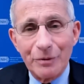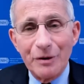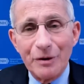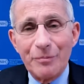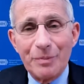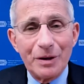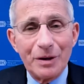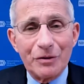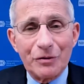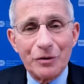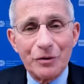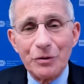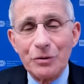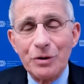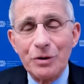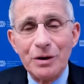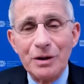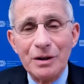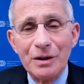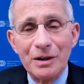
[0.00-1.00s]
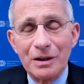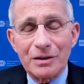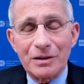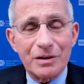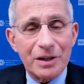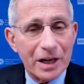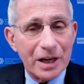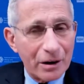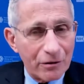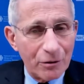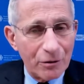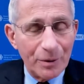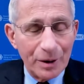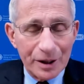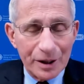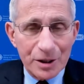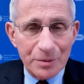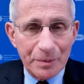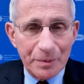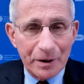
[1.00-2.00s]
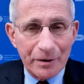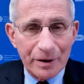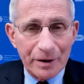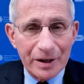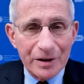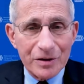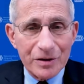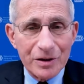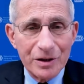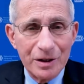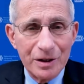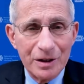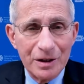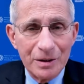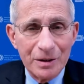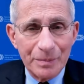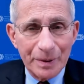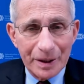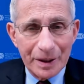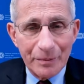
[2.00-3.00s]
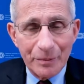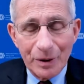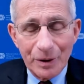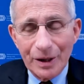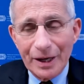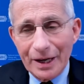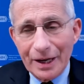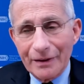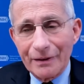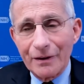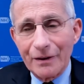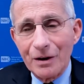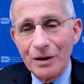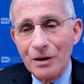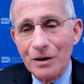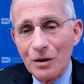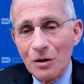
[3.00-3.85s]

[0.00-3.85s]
We've been through a terrible experience, but it will end.